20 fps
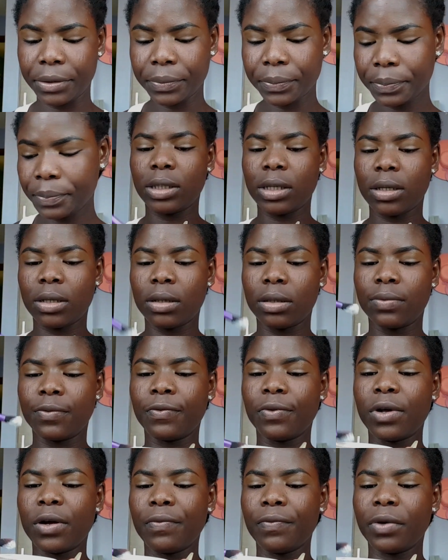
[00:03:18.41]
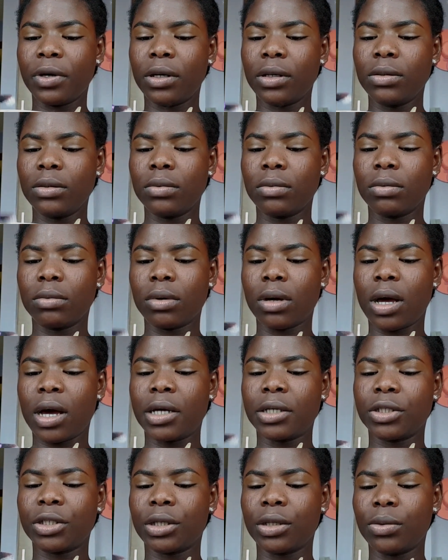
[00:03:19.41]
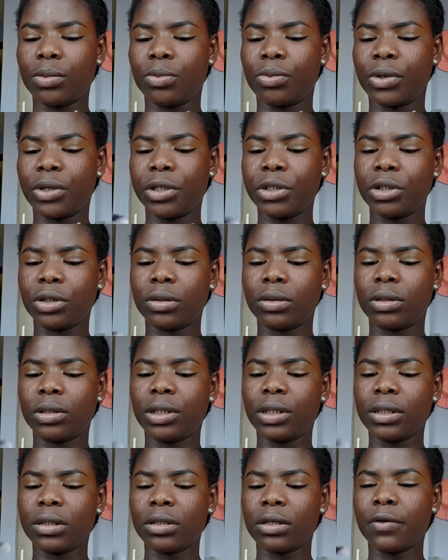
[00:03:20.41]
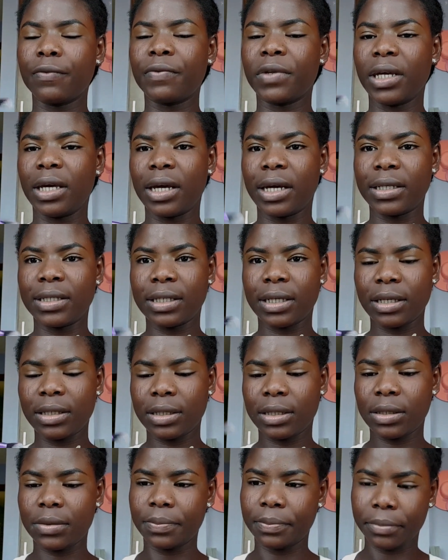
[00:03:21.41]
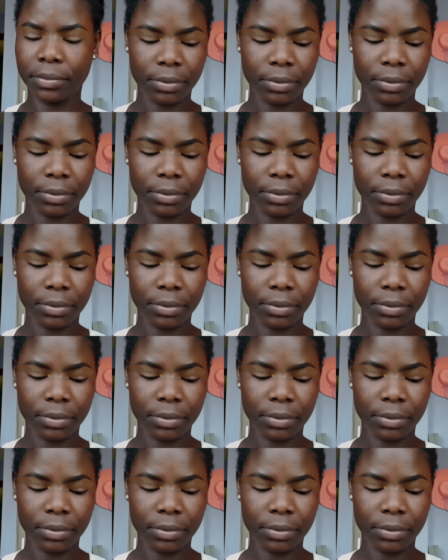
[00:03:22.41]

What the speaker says: Take a fluffy eyeshadow brush, dust off the excess.